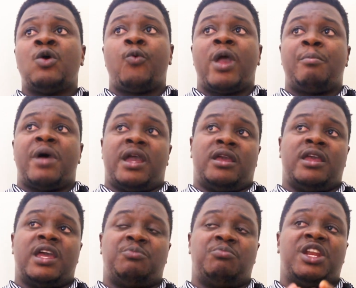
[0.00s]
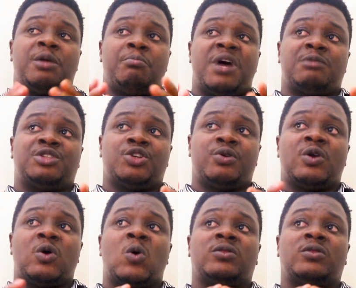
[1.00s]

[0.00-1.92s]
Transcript: whereby he had made a map showing all